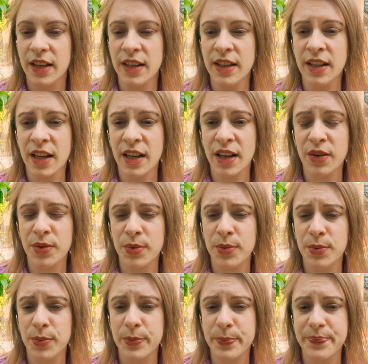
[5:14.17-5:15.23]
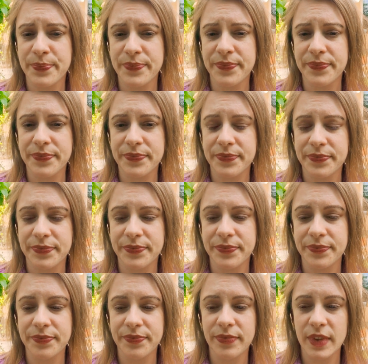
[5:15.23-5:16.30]
Now,
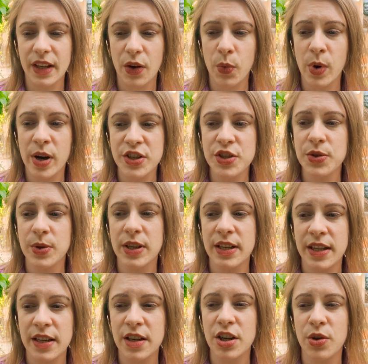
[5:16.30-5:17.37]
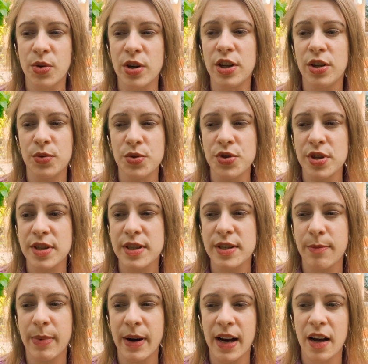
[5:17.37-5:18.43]
once you clear your illusions
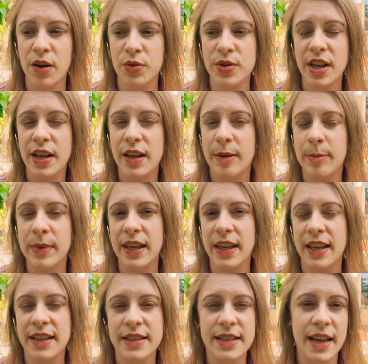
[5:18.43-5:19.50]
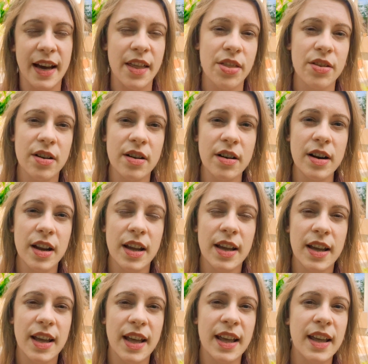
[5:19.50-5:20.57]
about me and the other
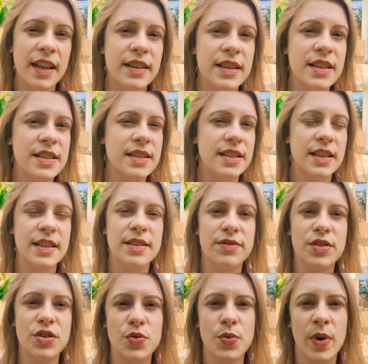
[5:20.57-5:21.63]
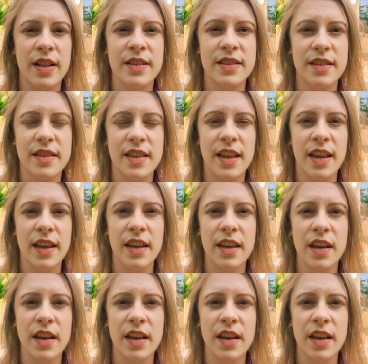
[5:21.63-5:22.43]
and this individuality thing,